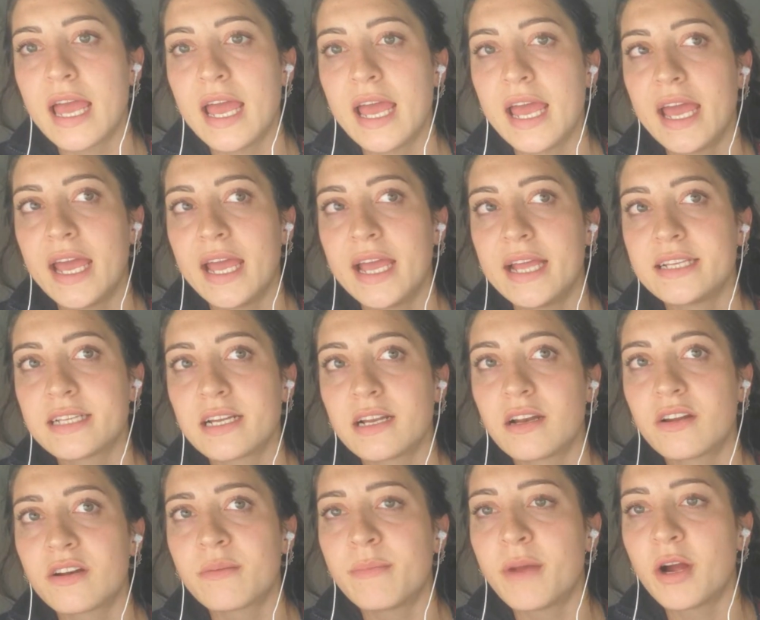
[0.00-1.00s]
and a
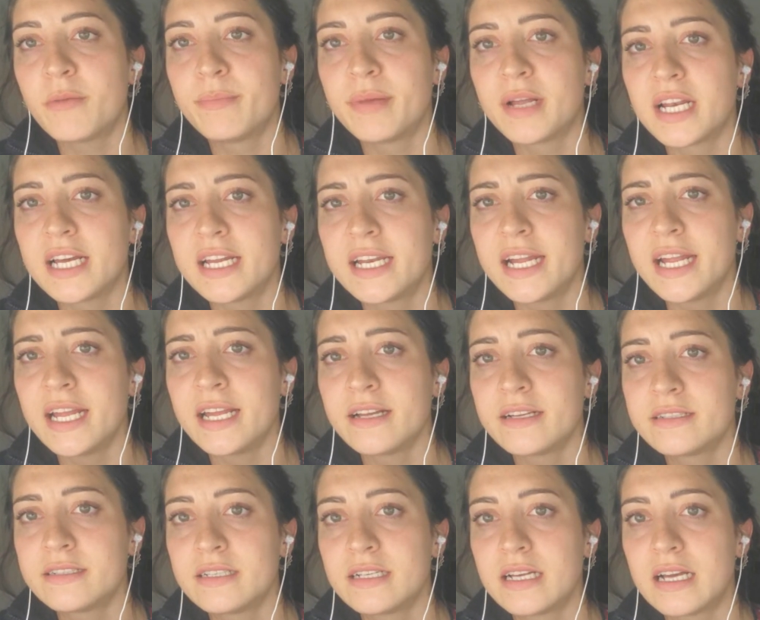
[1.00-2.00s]
lot of mobility
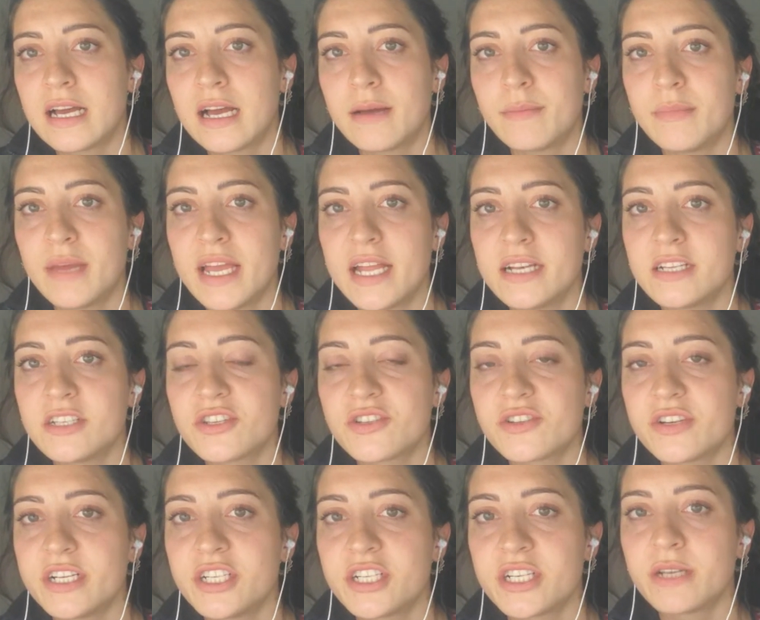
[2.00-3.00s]
and
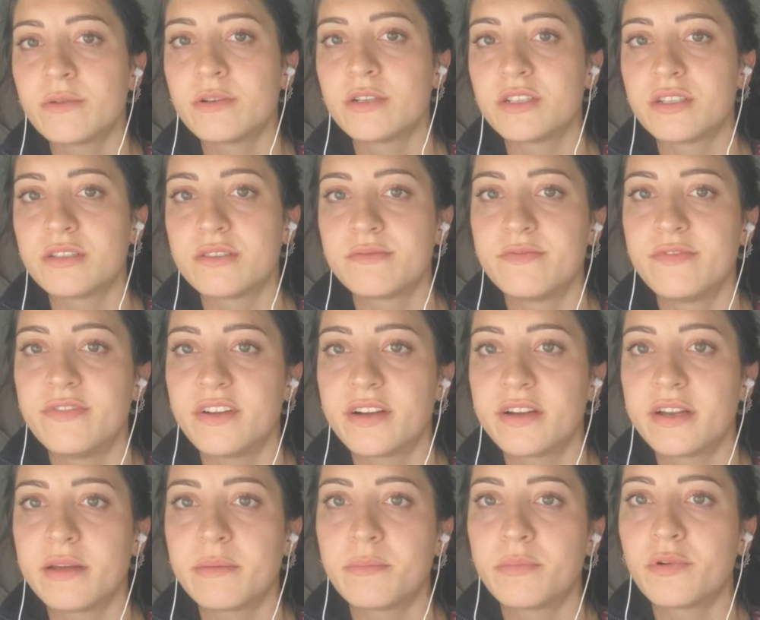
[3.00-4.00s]
stretching, which is
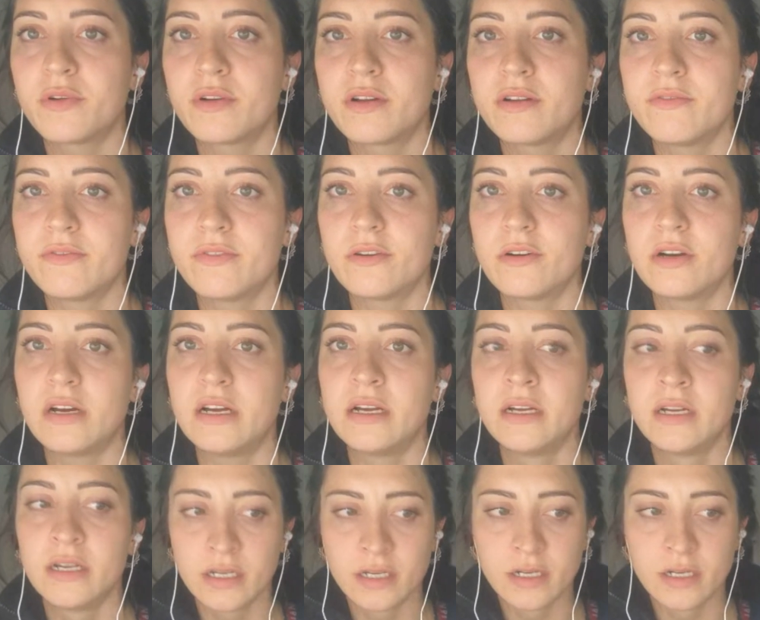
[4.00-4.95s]
very important for